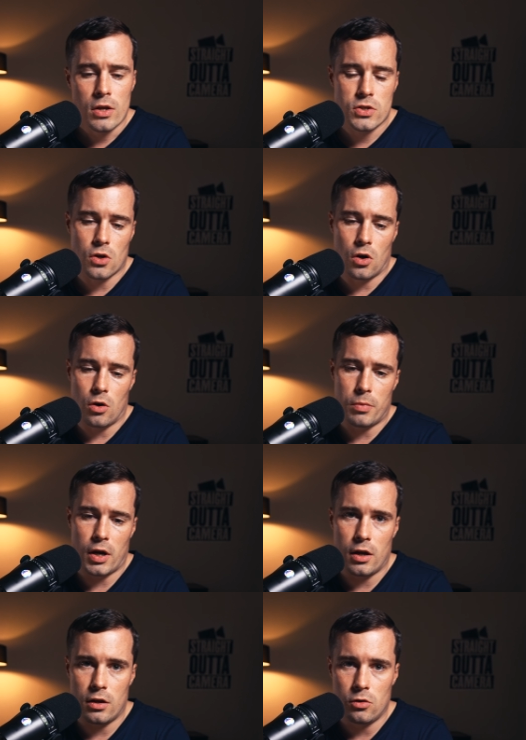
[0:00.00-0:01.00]
So
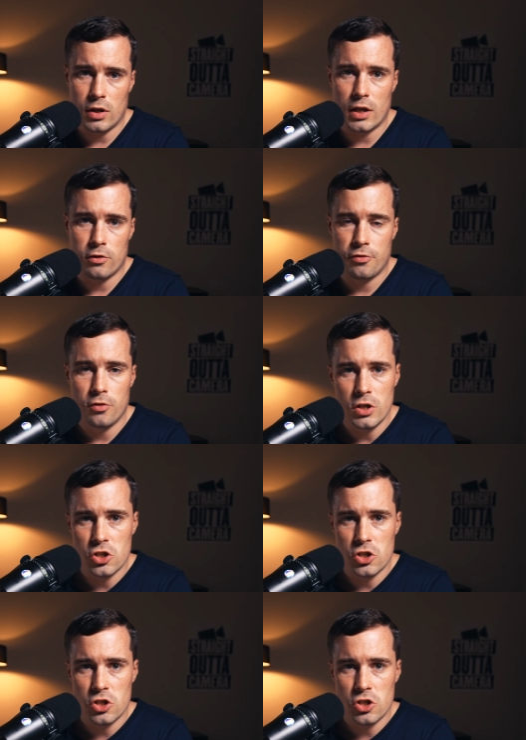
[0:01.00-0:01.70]
by looking at the footage,